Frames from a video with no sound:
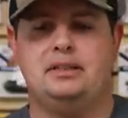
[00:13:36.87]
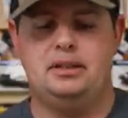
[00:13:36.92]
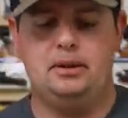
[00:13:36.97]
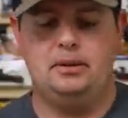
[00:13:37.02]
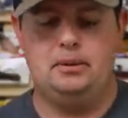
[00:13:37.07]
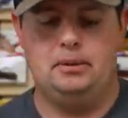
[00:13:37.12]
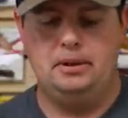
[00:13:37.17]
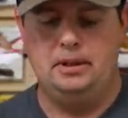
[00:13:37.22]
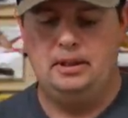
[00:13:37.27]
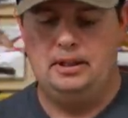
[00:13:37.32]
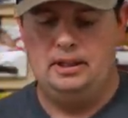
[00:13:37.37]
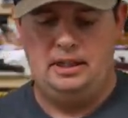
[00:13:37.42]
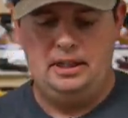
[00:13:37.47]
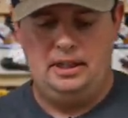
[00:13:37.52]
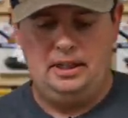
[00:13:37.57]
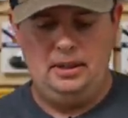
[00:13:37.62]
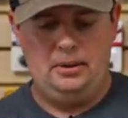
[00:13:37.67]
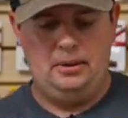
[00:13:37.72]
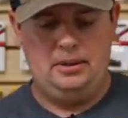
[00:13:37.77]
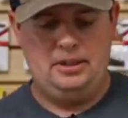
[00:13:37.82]
So,
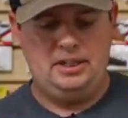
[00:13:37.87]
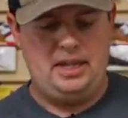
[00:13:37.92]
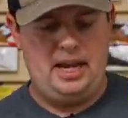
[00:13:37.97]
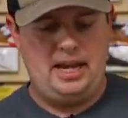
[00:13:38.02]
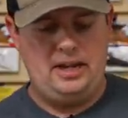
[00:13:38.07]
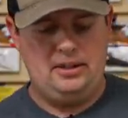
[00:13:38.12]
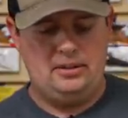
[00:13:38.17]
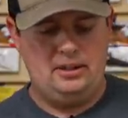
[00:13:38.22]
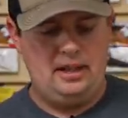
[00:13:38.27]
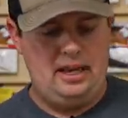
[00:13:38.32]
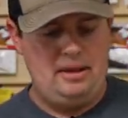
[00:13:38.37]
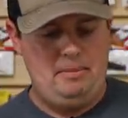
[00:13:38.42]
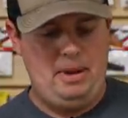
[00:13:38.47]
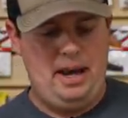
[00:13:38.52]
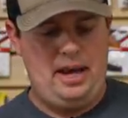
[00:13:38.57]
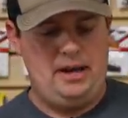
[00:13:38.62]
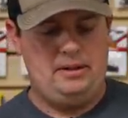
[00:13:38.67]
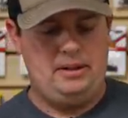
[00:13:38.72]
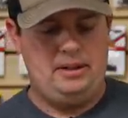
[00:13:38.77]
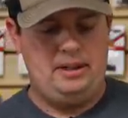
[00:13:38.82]
you know, a standard lead
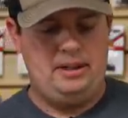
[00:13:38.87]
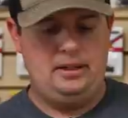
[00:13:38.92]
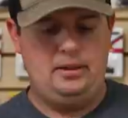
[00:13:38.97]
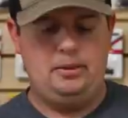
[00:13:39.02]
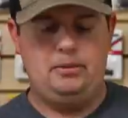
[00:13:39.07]
battery that